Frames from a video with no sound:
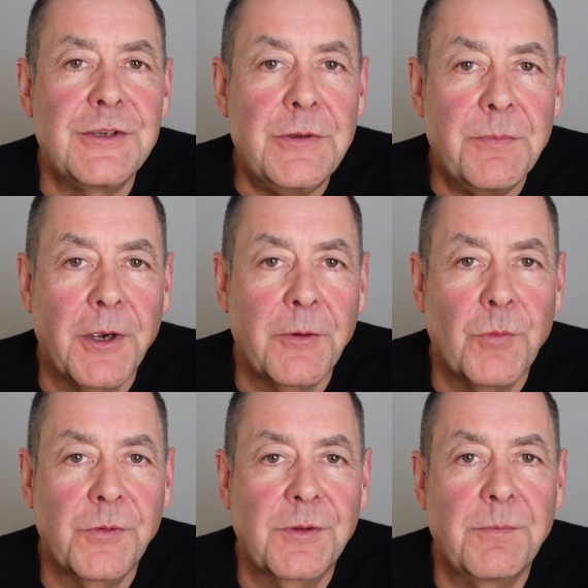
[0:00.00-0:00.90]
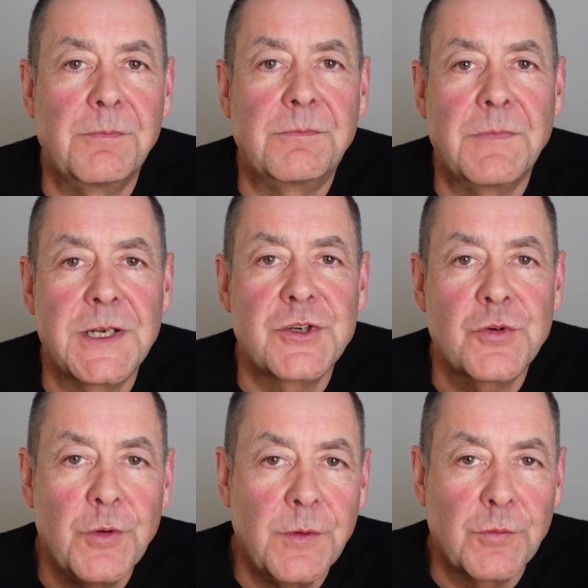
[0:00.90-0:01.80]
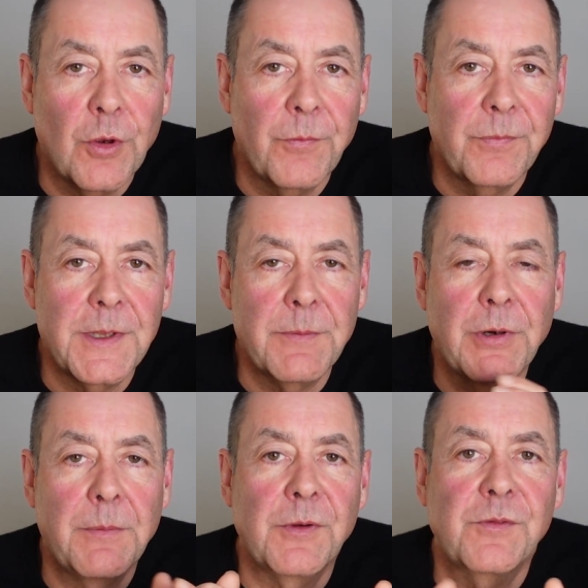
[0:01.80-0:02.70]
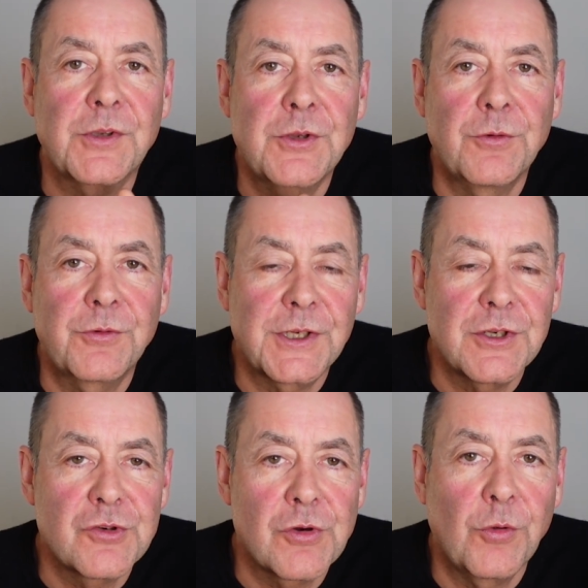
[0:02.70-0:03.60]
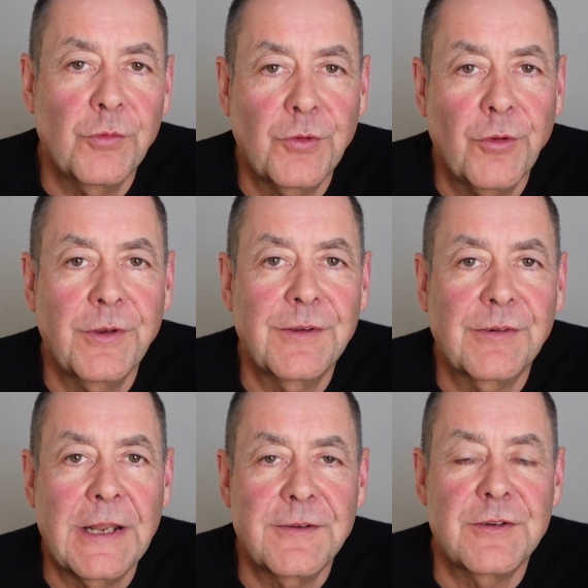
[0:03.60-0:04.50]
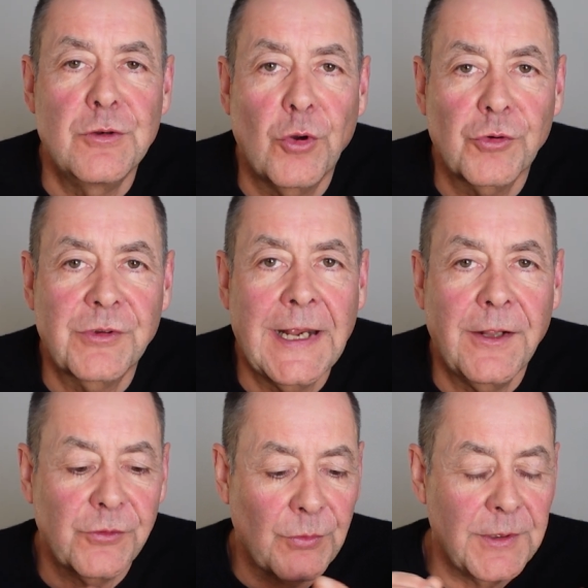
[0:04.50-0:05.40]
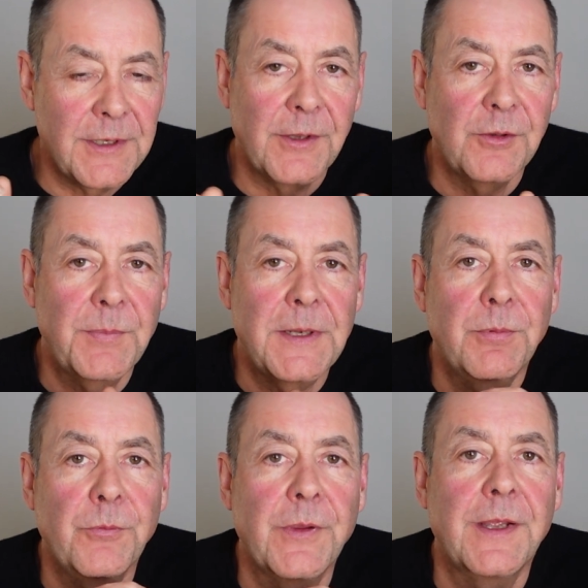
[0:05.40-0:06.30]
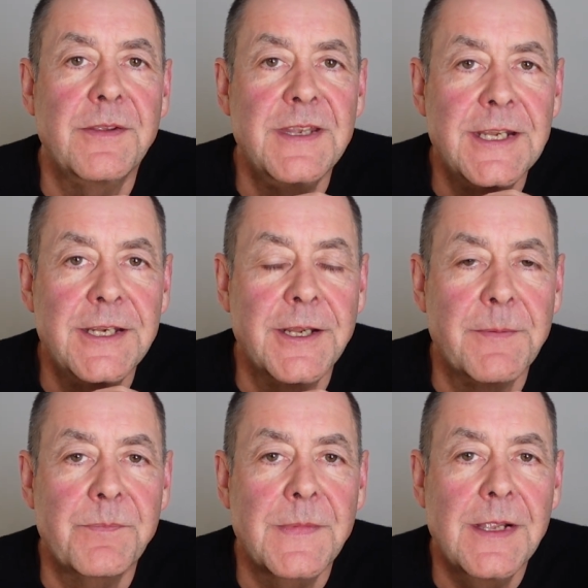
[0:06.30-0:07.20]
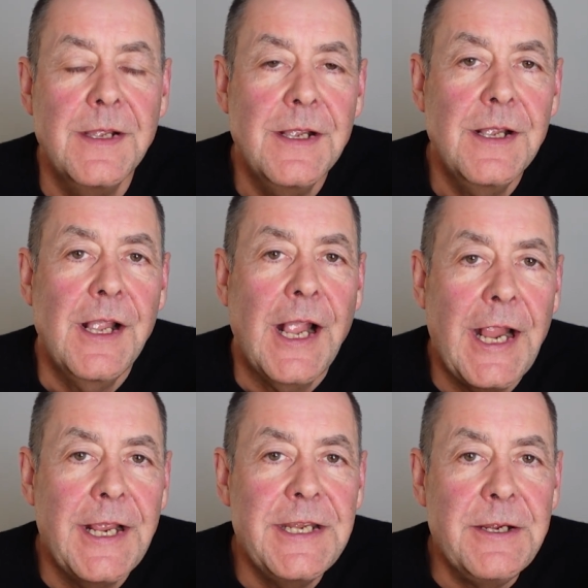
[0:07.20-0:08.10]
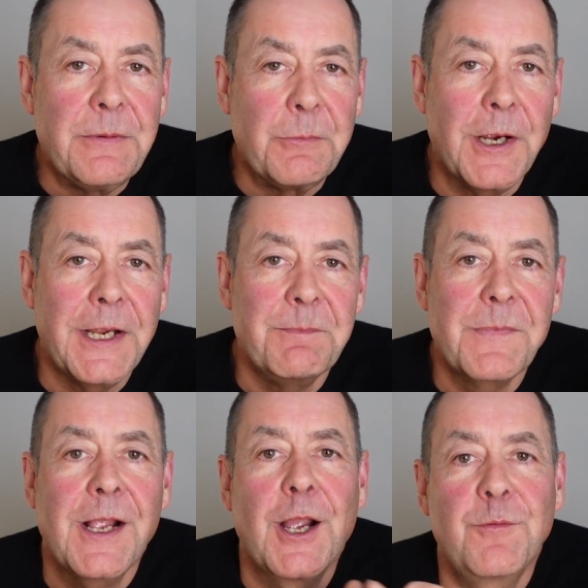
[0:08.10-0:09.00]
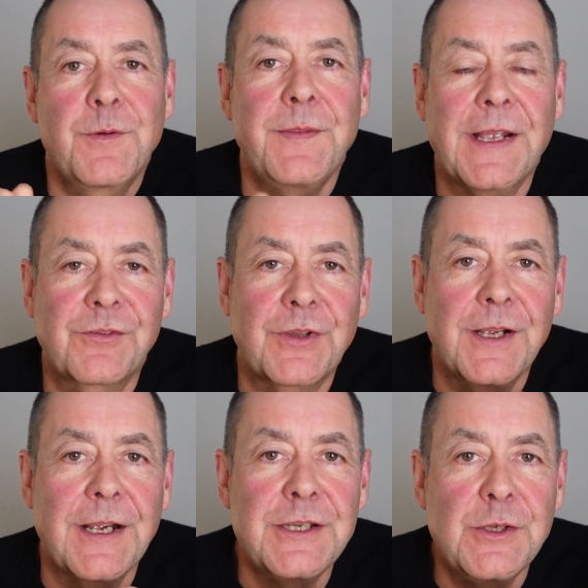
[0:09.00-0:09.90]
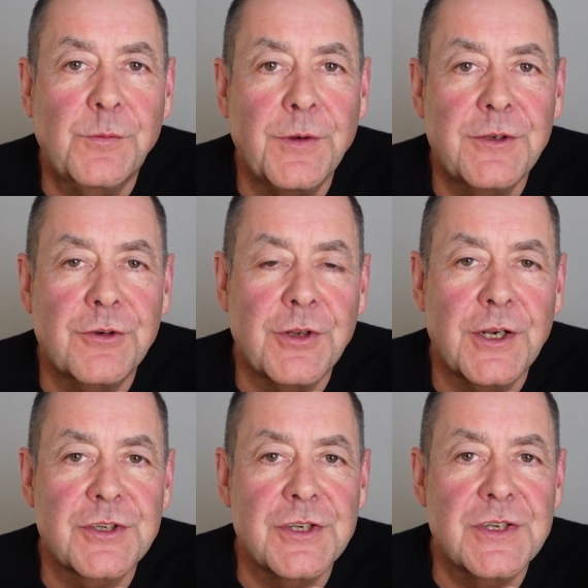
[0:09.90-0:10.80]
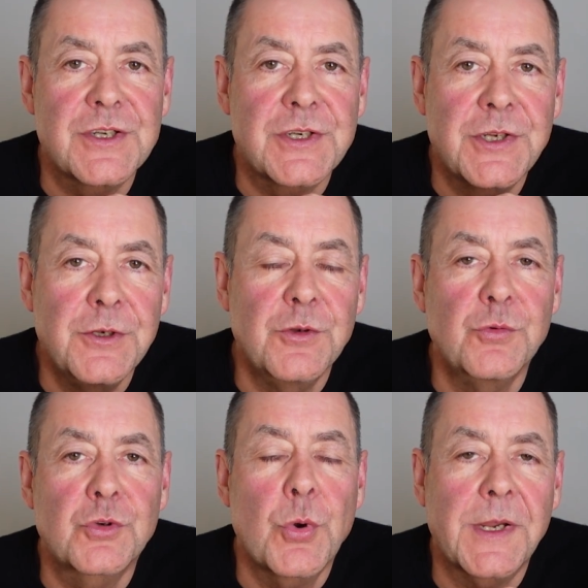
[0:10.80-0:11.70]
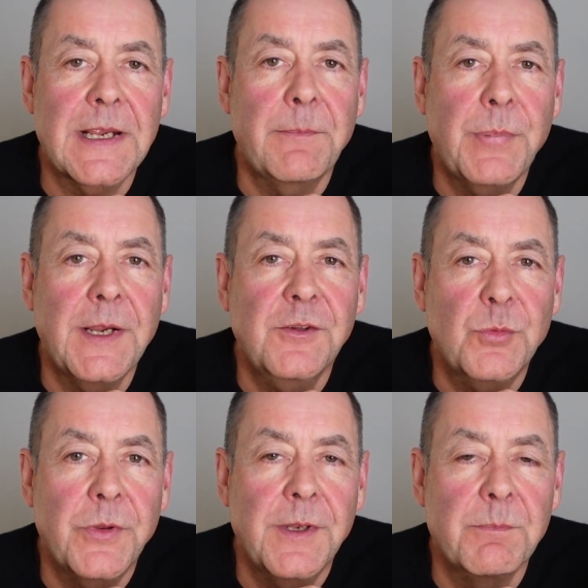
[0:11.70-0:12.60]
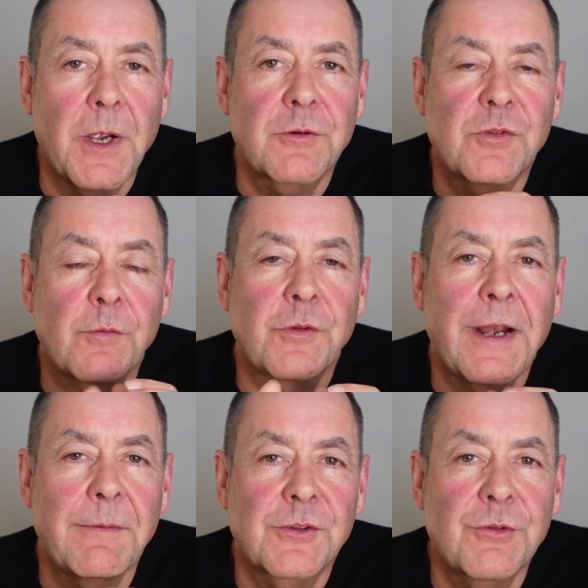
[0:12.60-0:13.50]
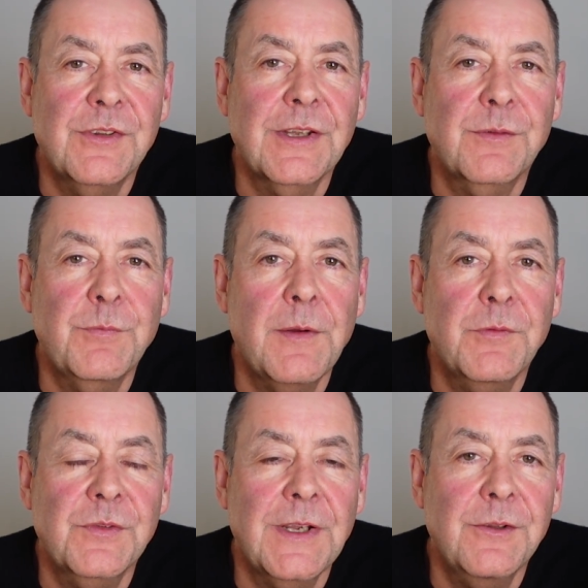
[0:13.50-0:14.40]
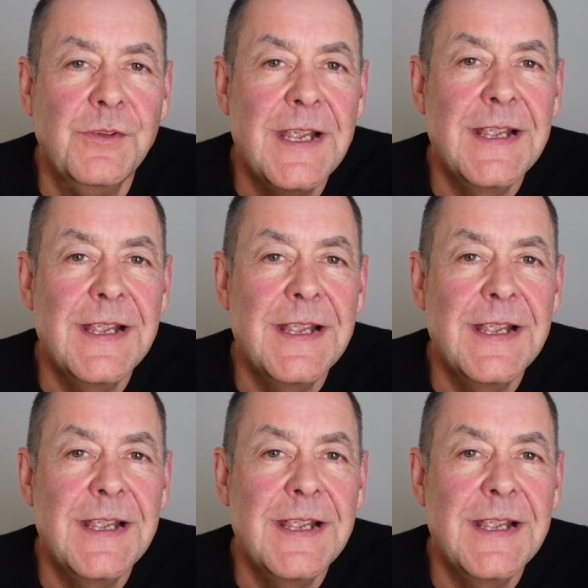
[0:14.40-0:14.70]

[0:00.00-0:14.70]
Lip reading: you might want to make sure you've got the appropriate security controls on. It's locked down to only those people that need it. Anyway, hopefully that's a useful introduction to quick campaigns within Microsoft Dynamics 365 for Sales.